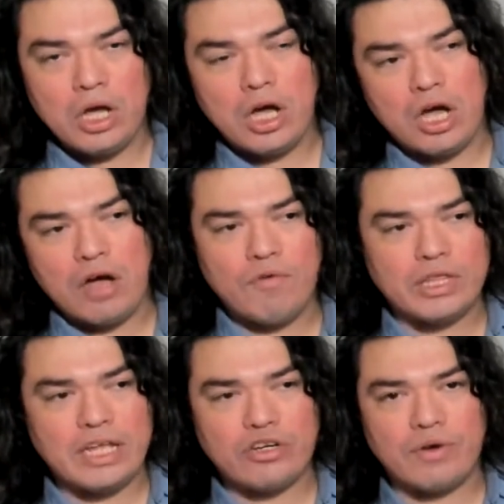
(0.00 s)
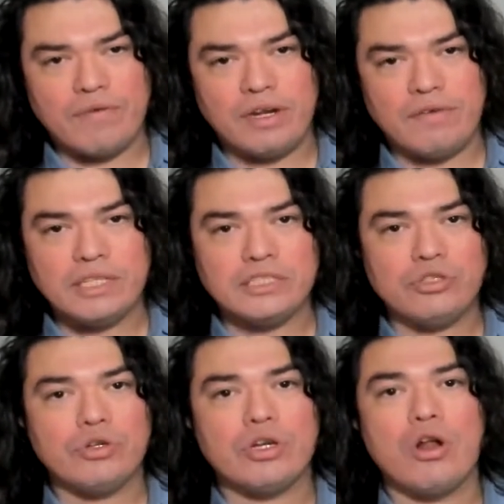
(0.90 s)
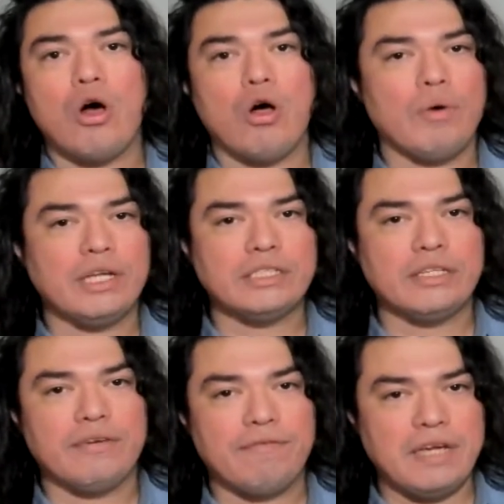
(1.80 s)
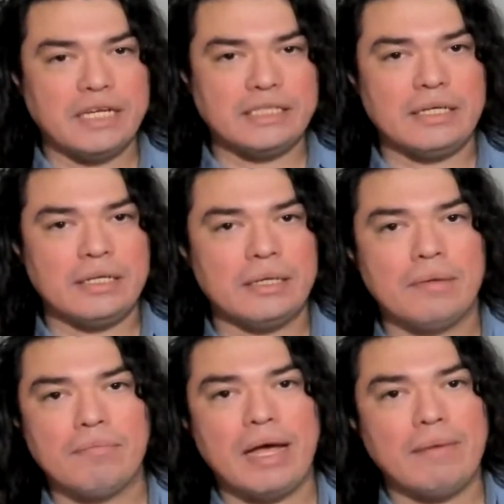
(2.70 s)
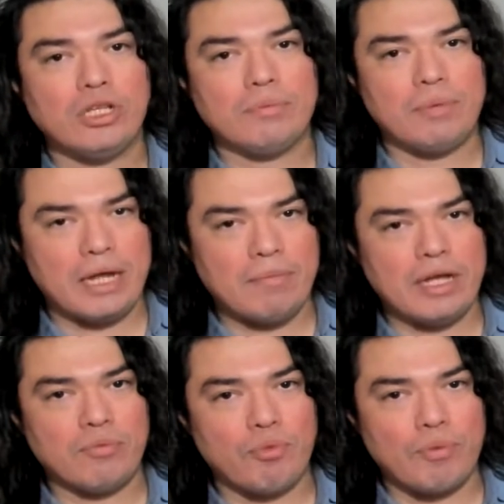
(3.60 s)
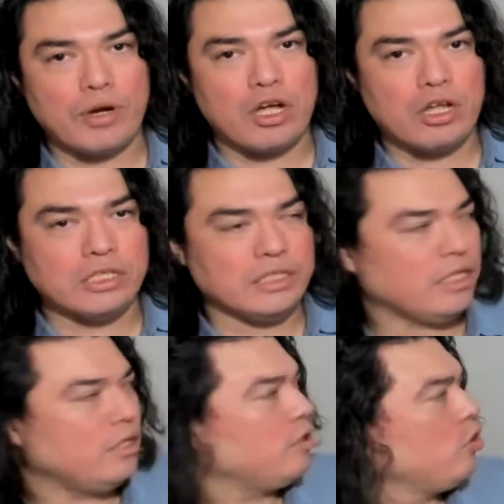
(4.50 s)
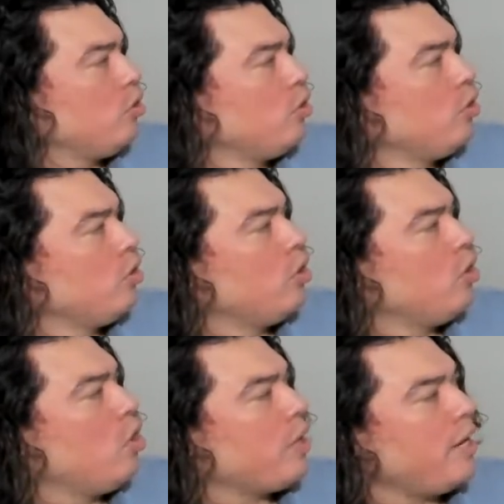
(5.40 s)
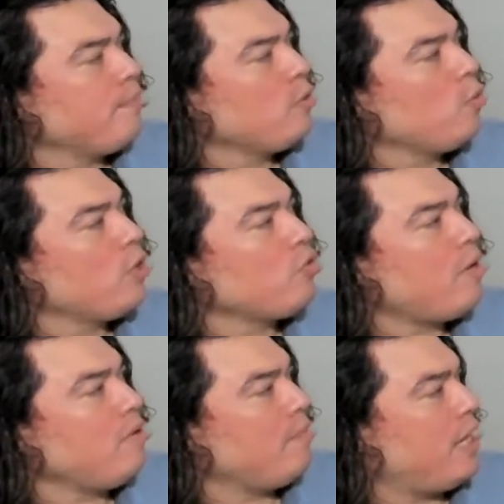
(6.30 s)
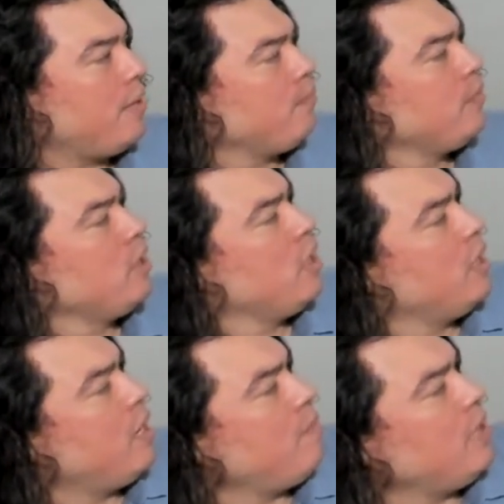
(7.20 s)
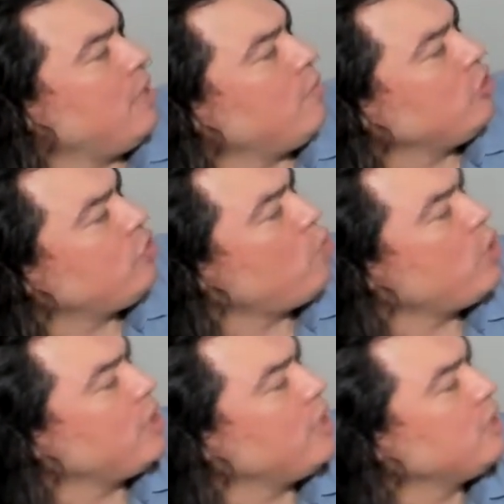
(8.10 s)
of what that derivative is, you can always fix it by multiplying by an appropriate constant. Okay, what do I mean by that? Let me demonstrate with this